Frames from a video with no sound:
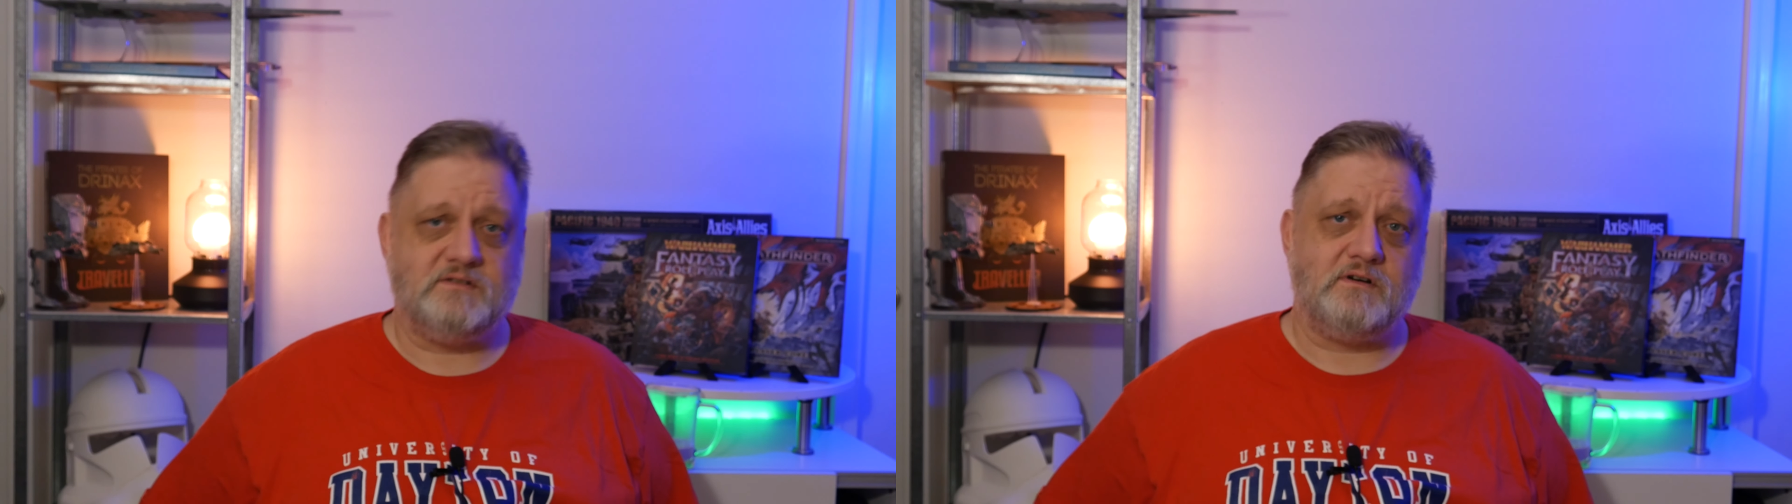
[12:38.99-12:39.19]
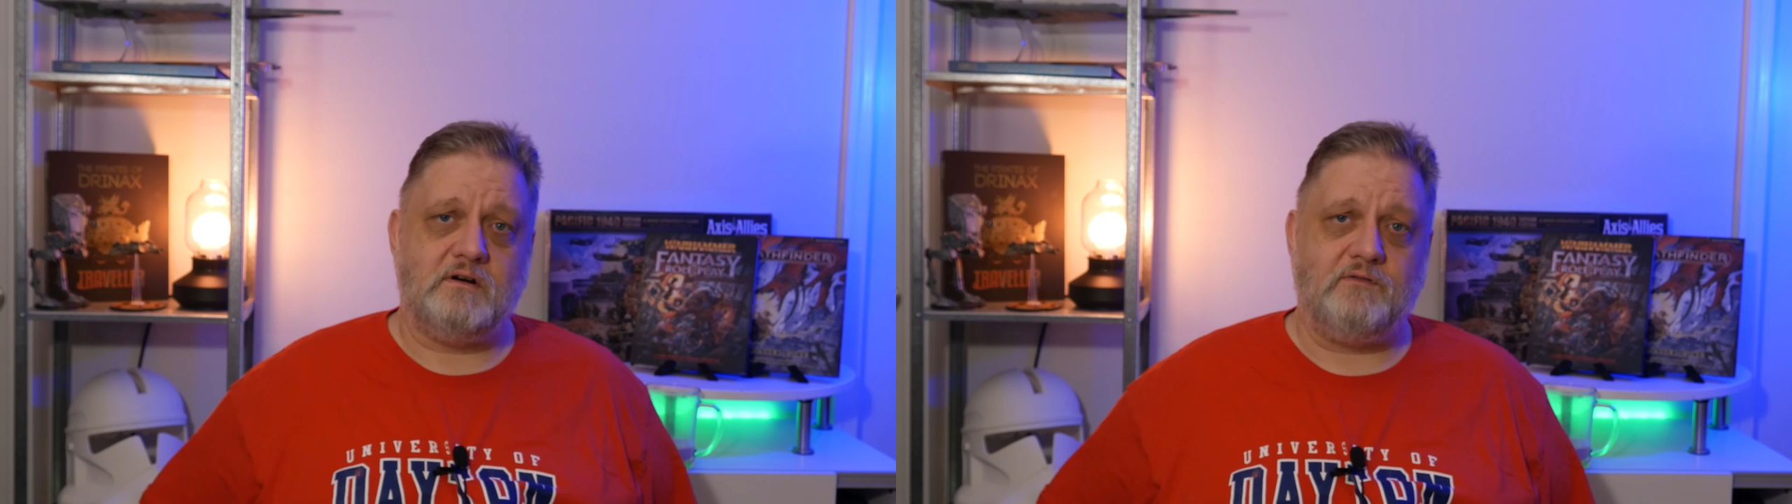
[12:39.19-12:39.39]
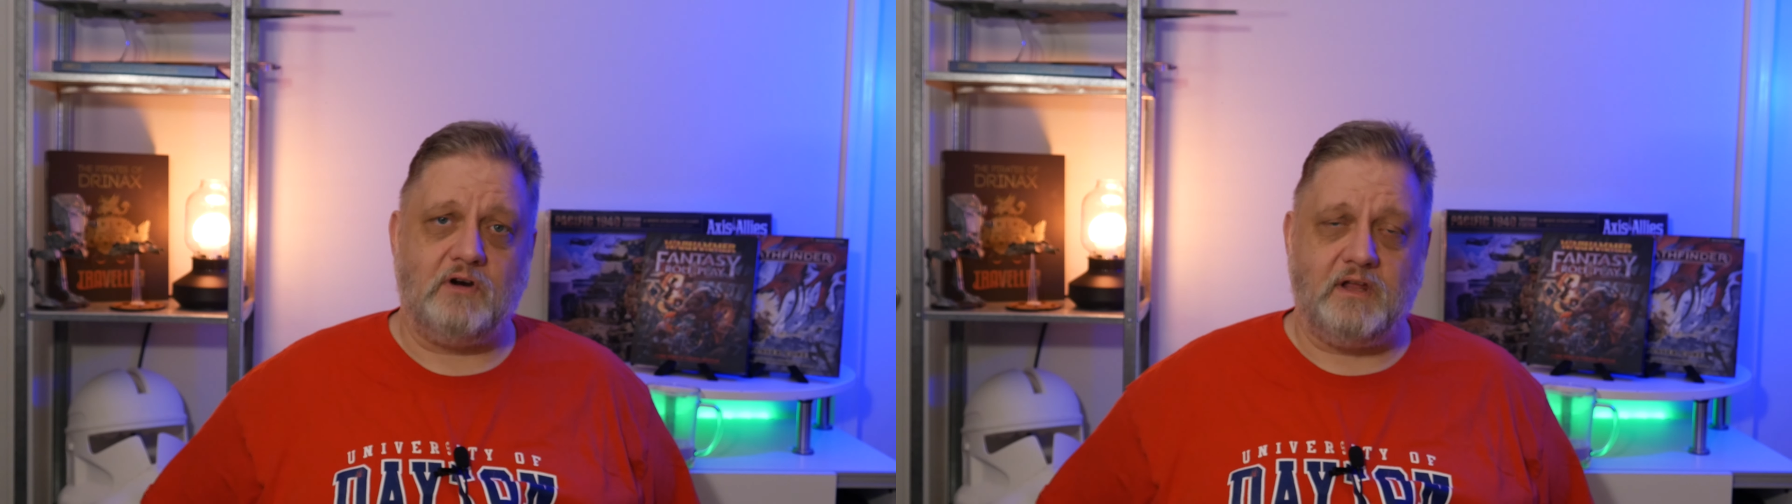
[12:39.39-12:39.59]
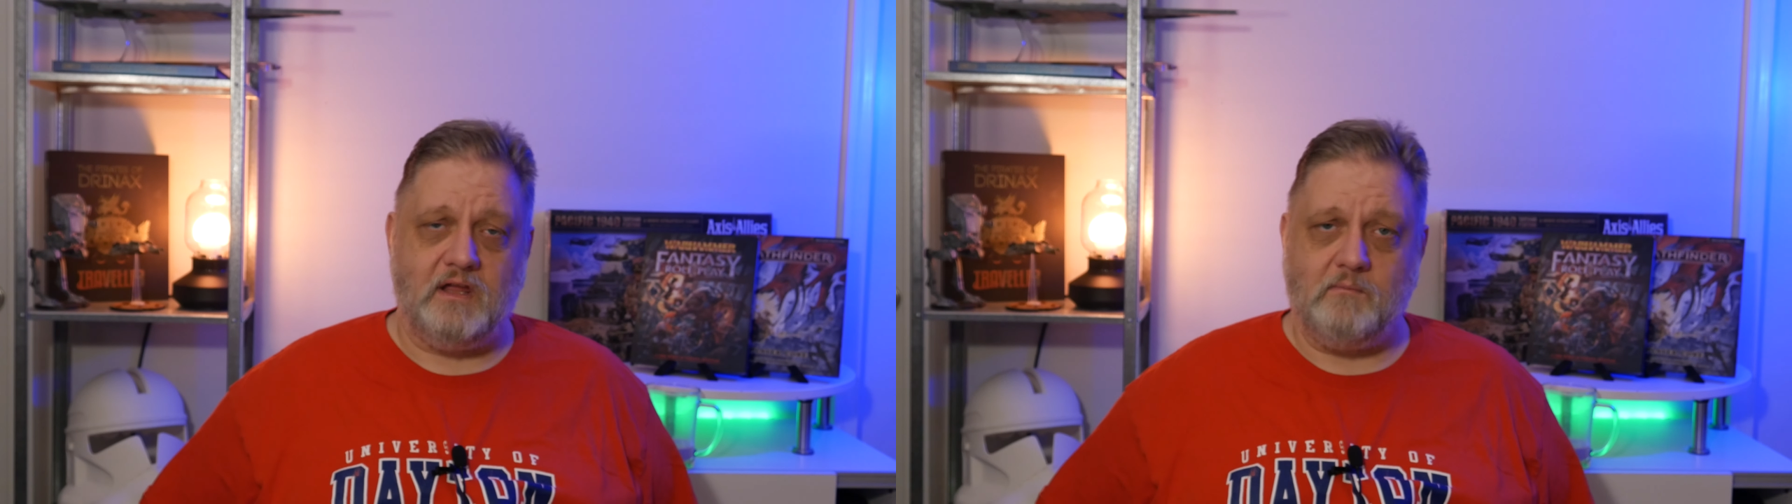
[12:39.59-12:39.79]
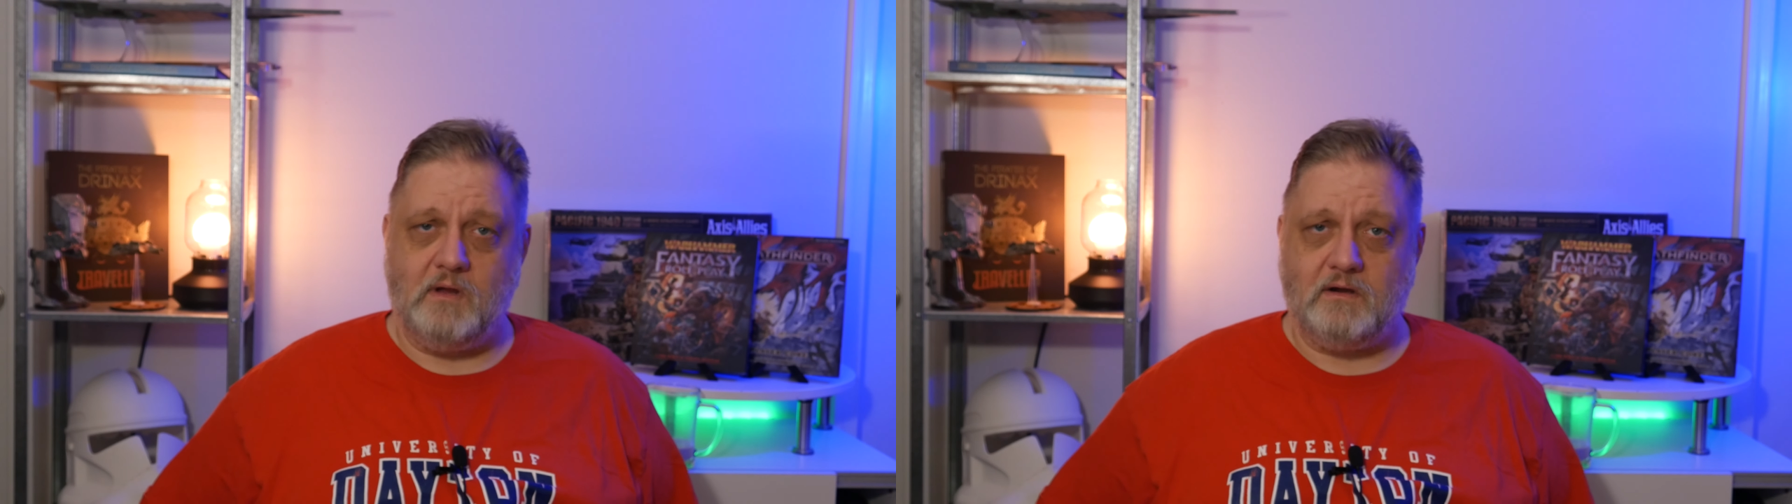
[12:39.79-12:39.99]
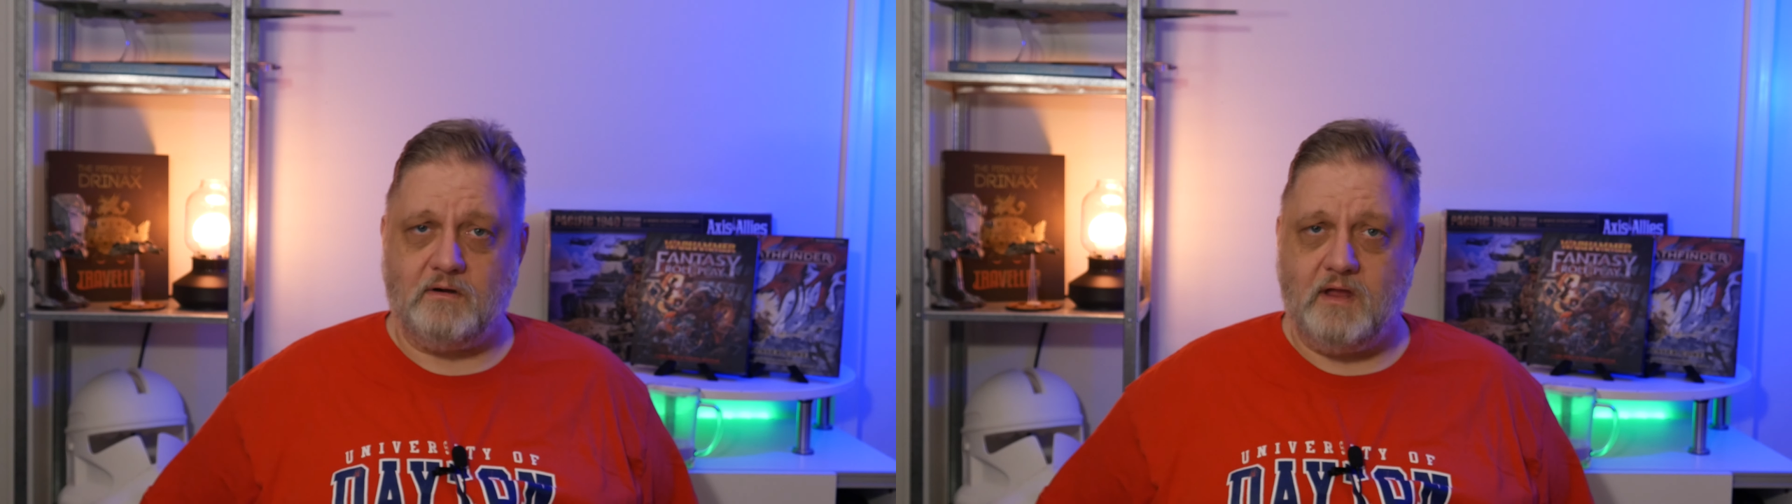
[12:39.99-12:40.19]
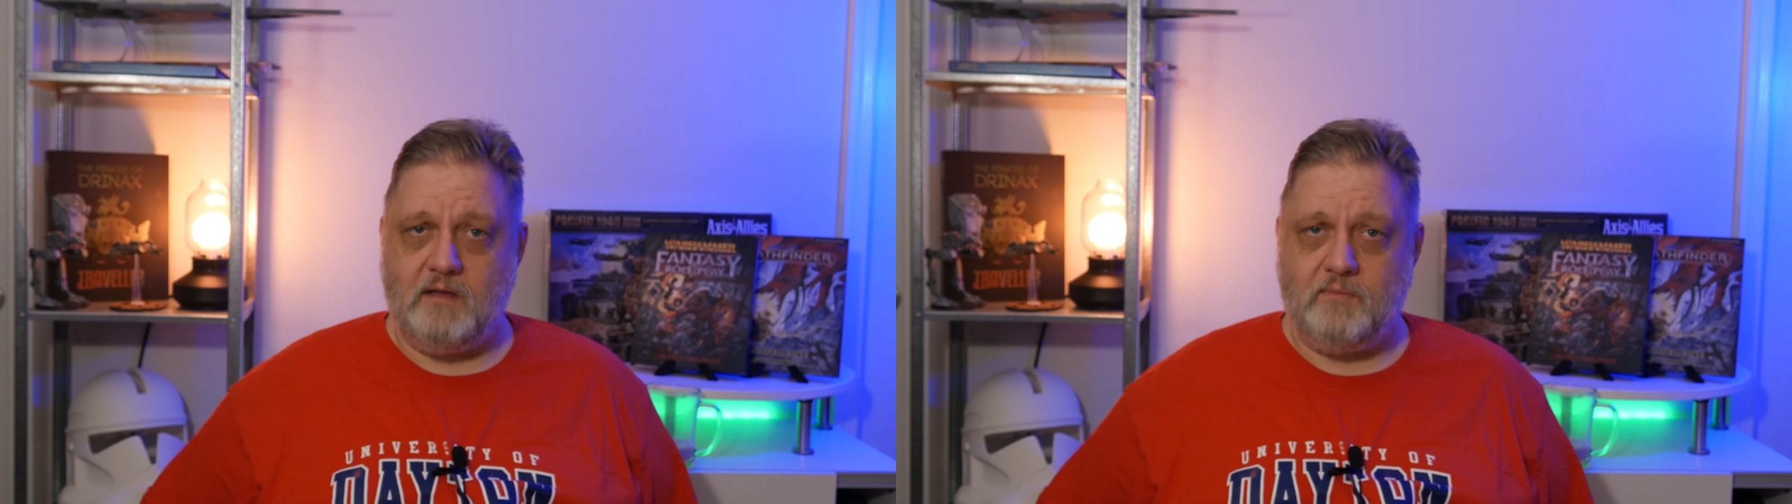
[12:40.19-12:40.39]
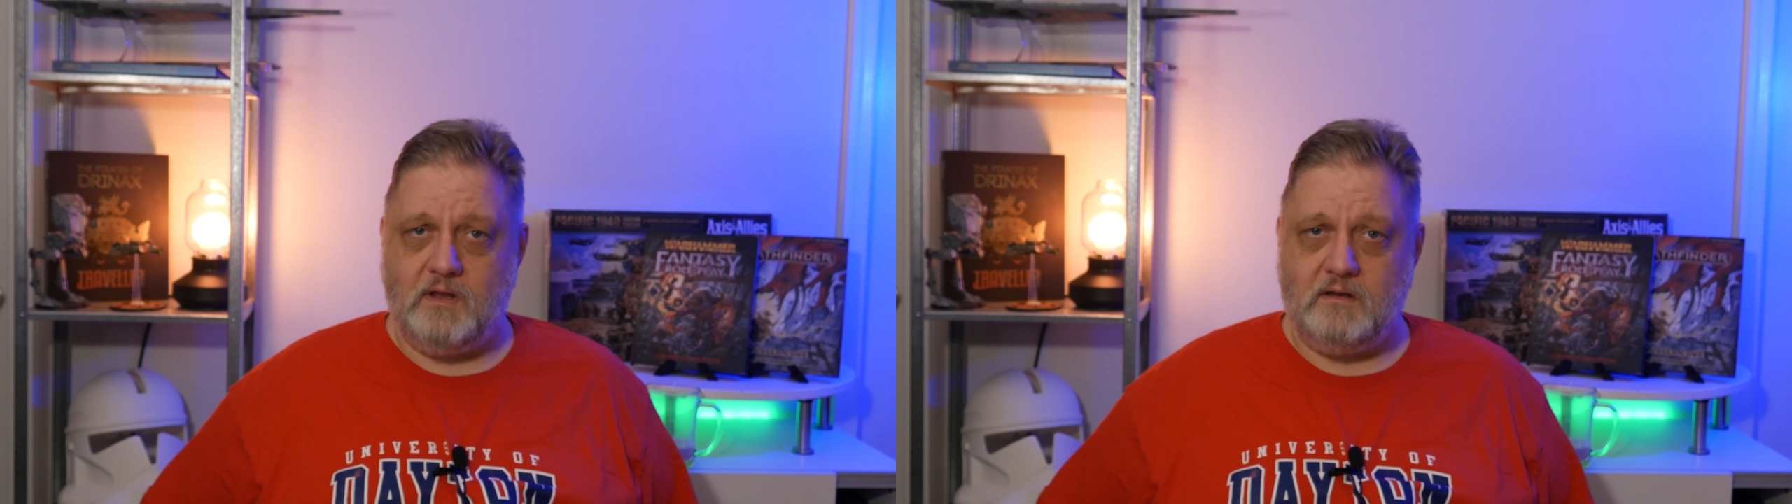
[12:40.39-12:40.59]
start of our Kingmaker
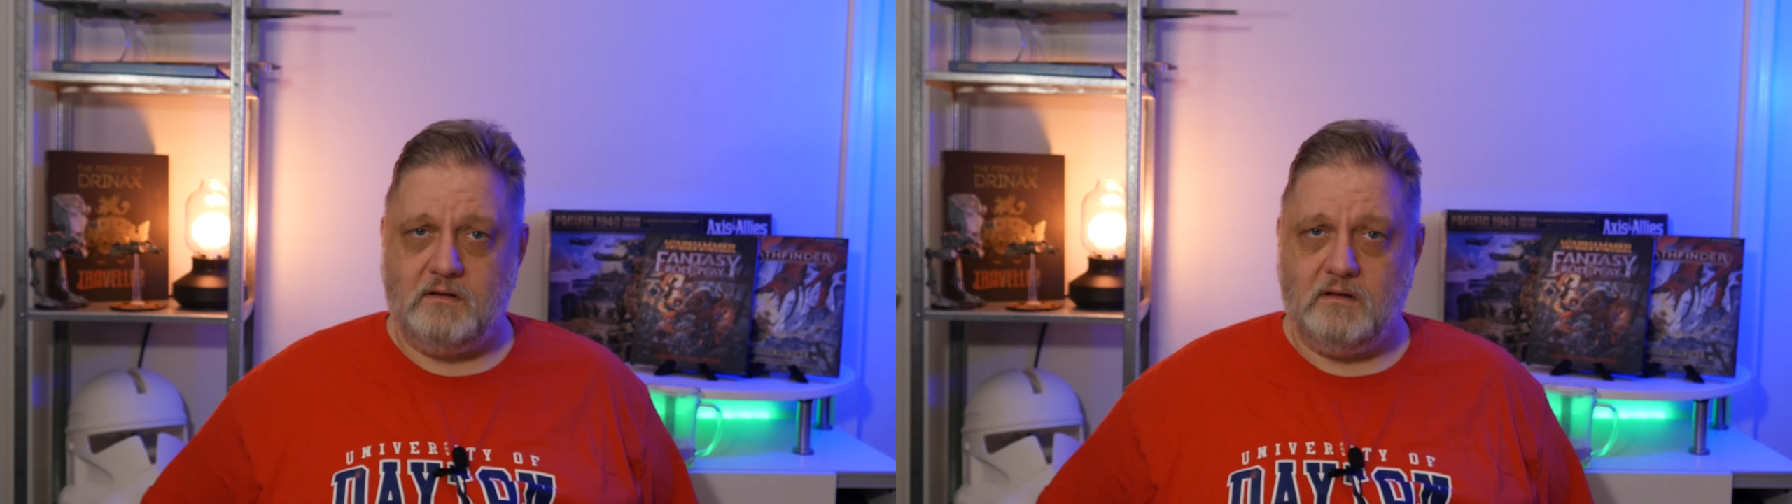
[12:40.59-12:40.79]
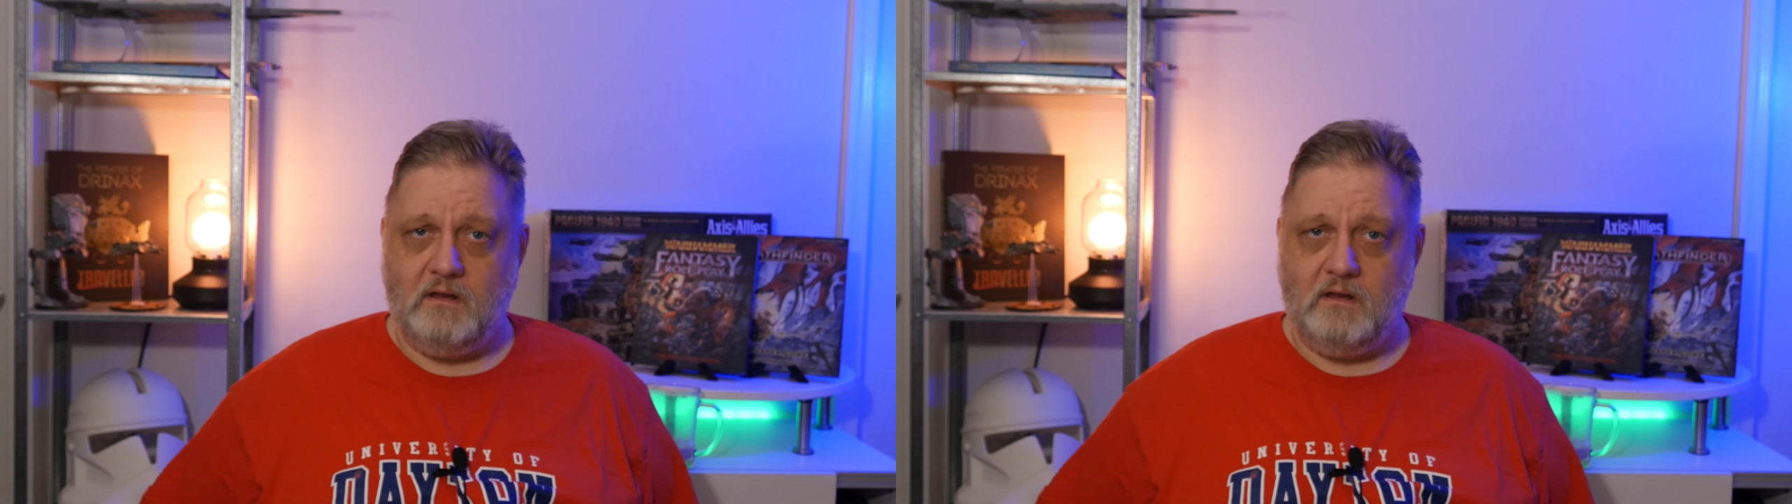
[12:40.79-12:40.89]
campaign.